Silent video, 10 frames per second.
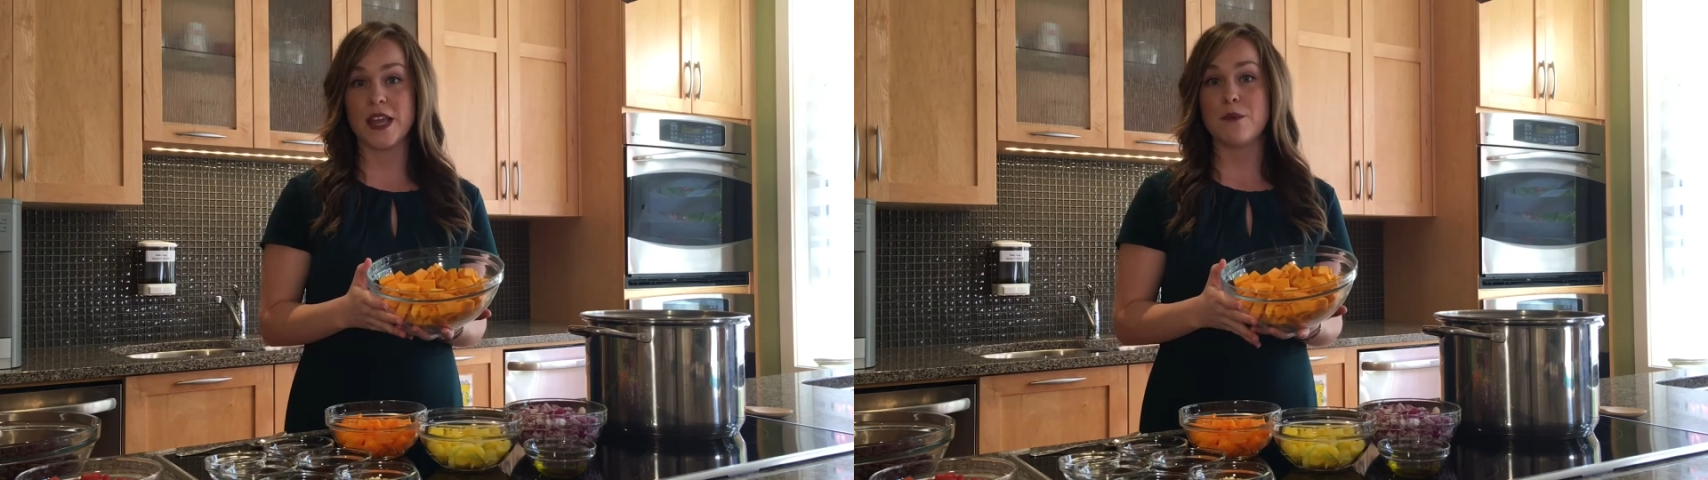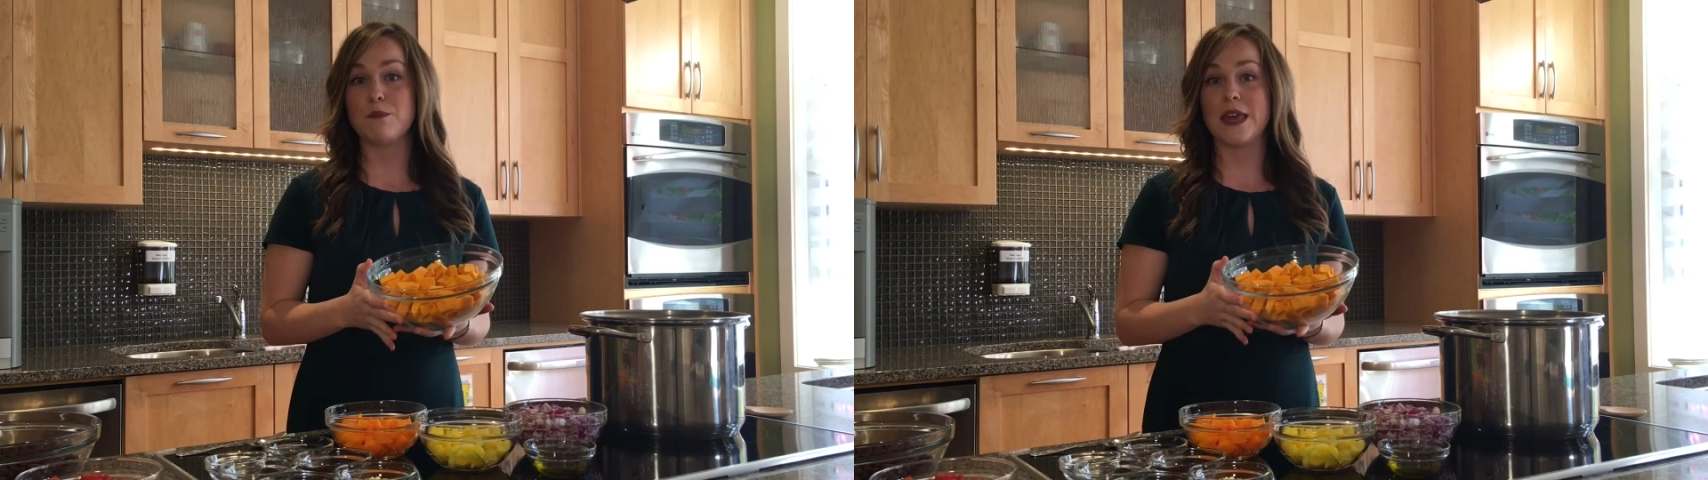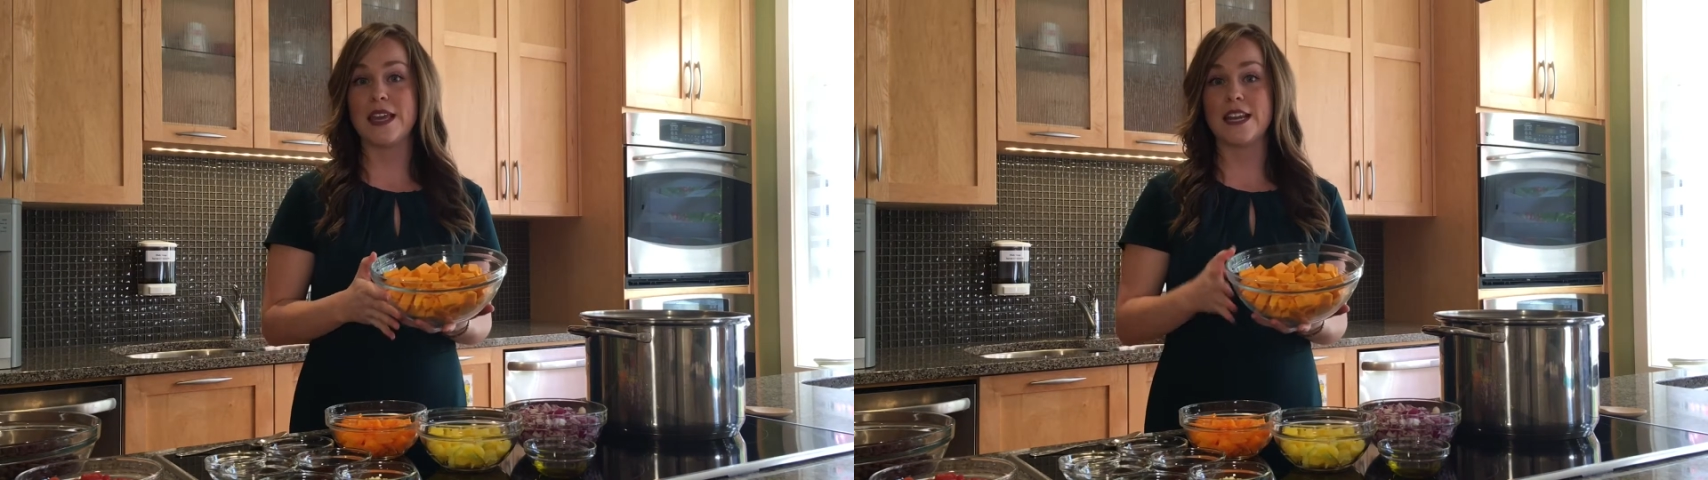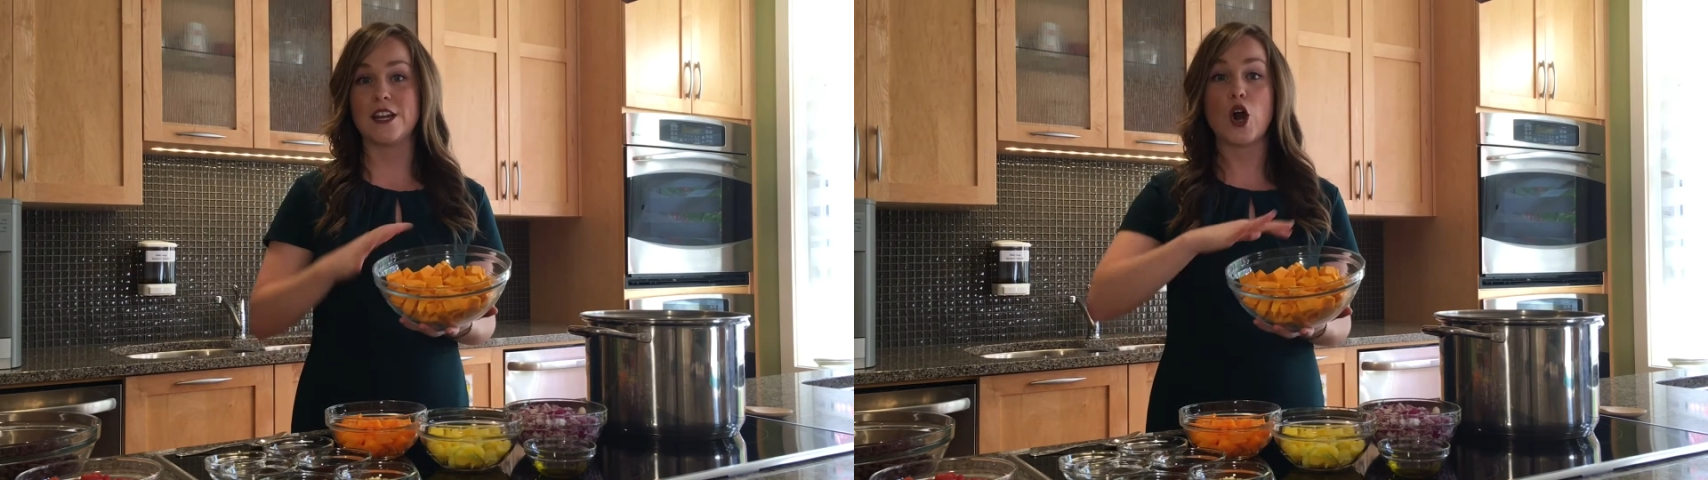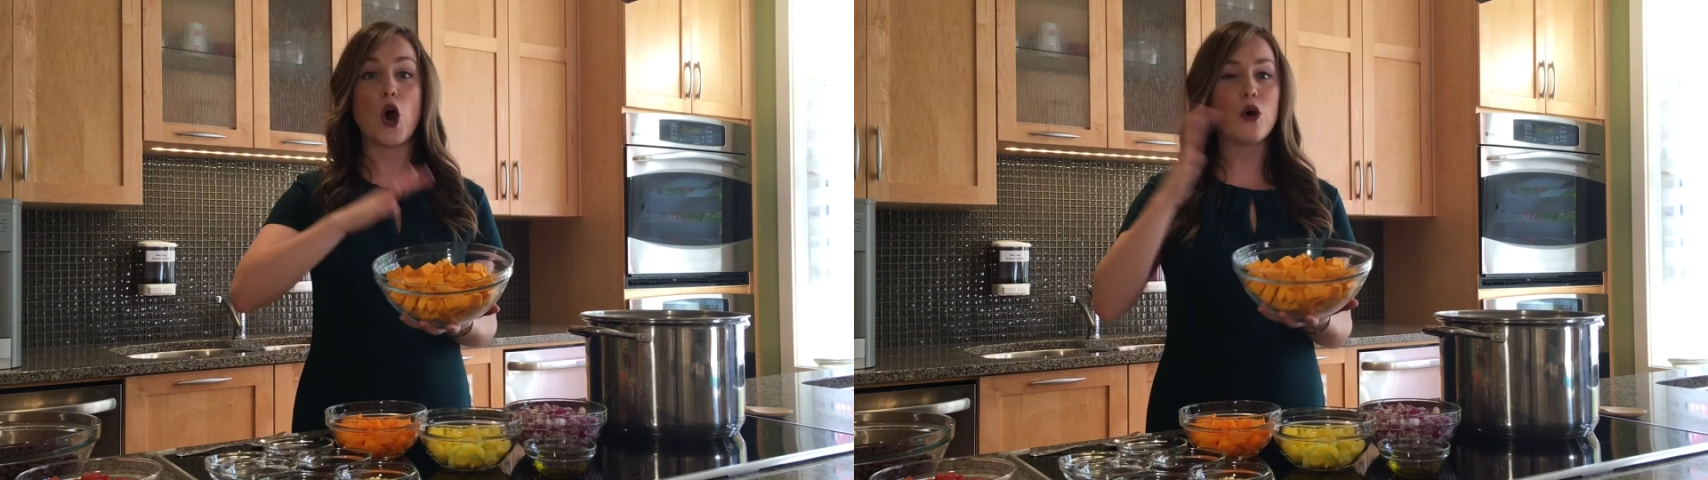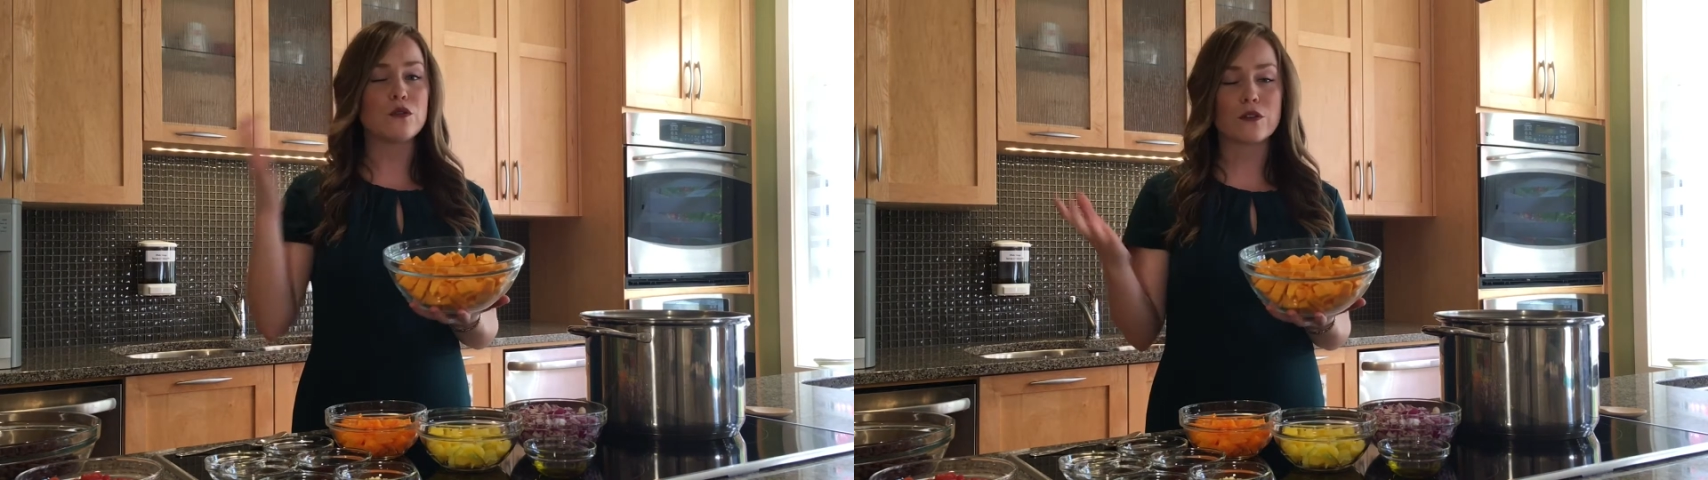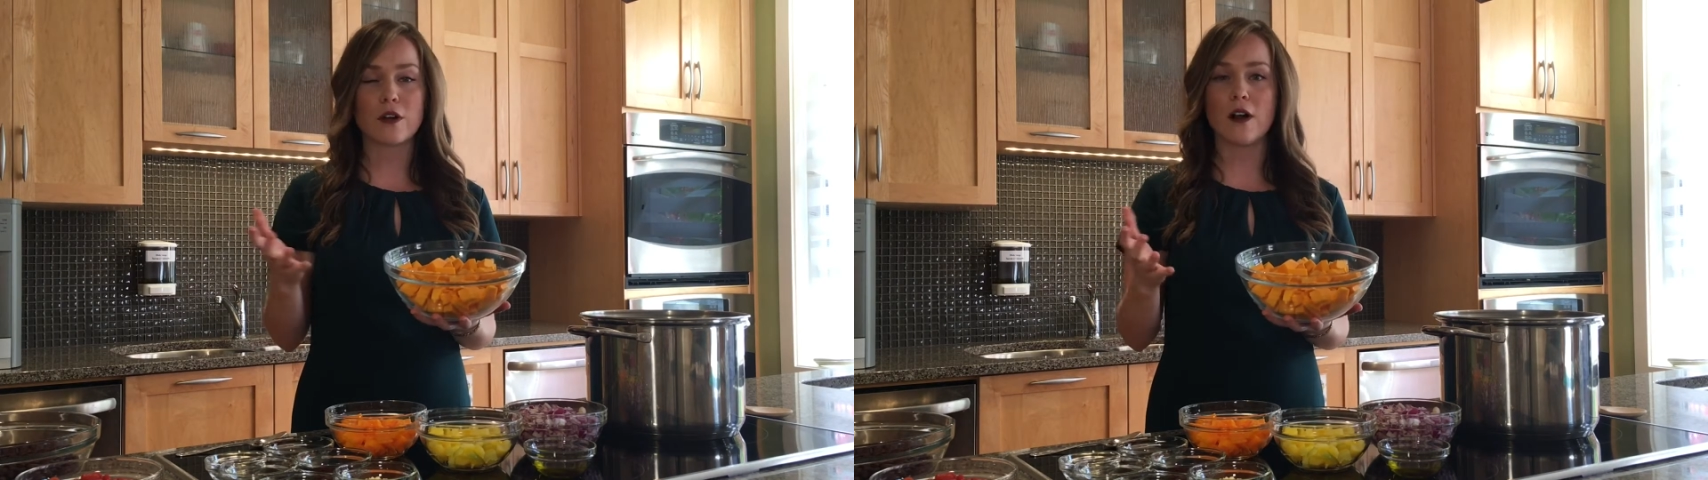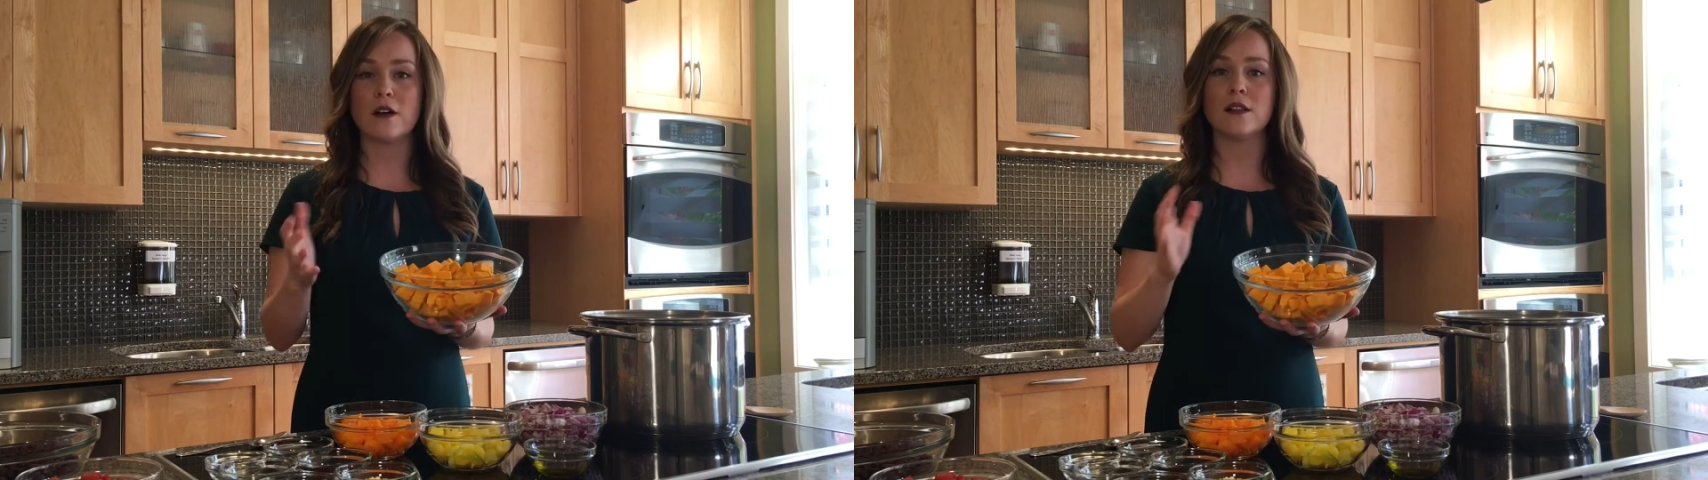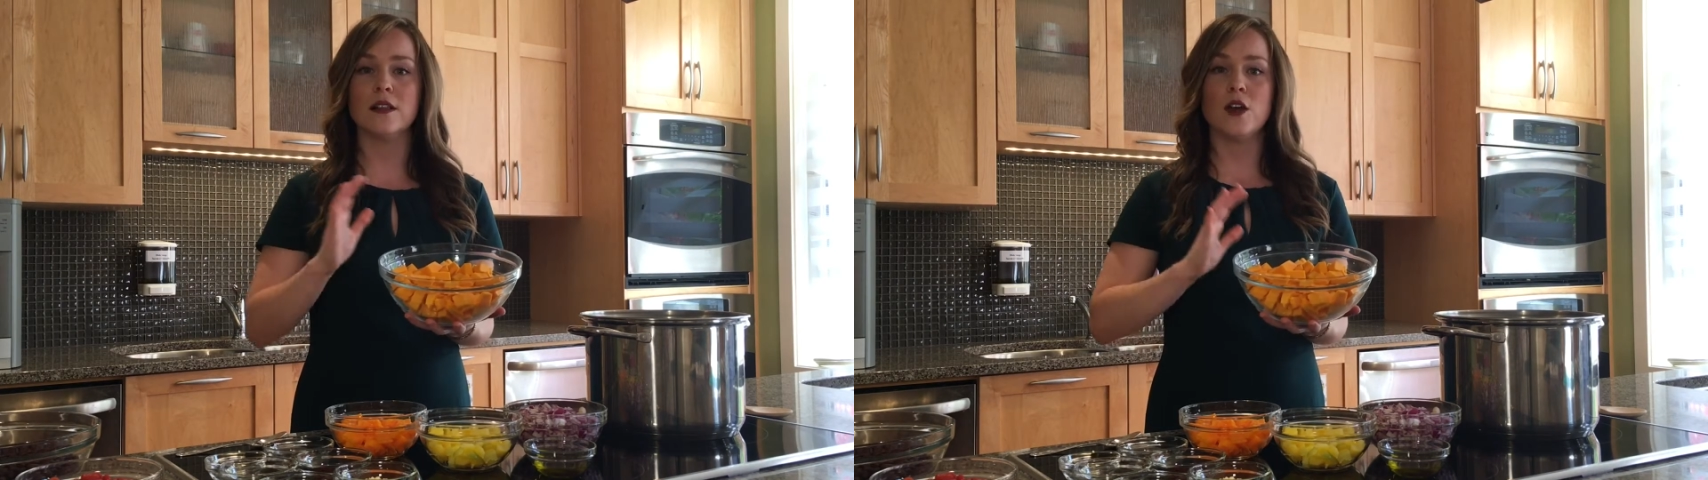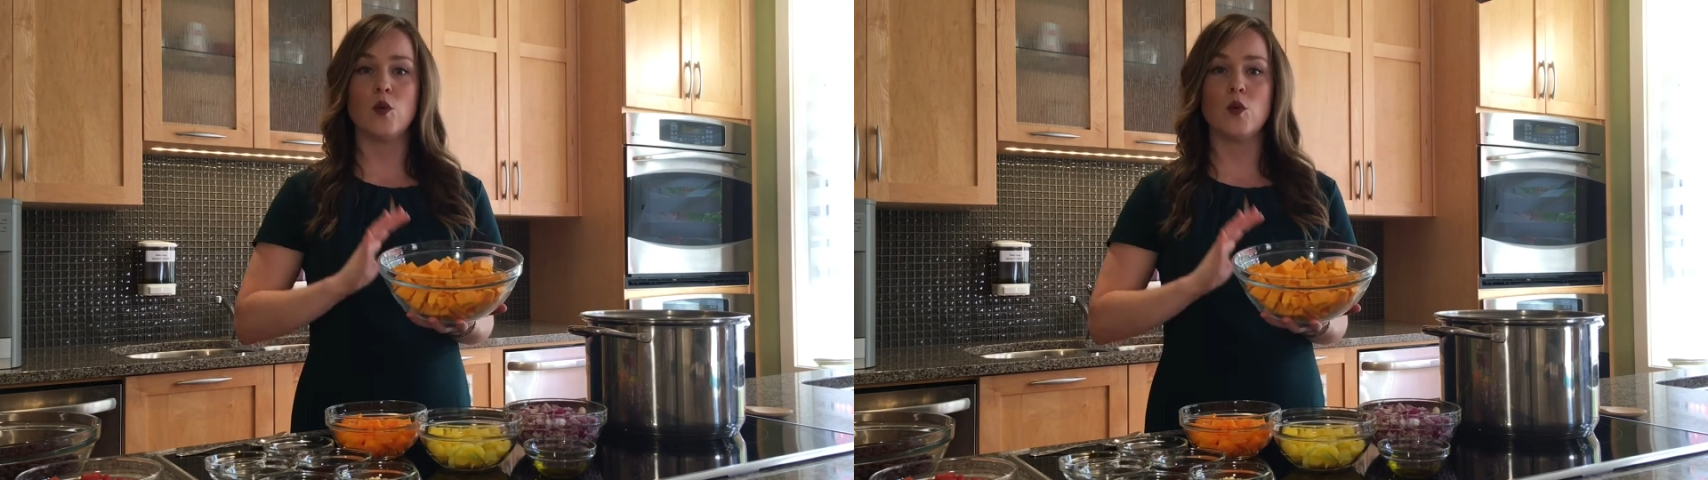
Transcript: making it an overall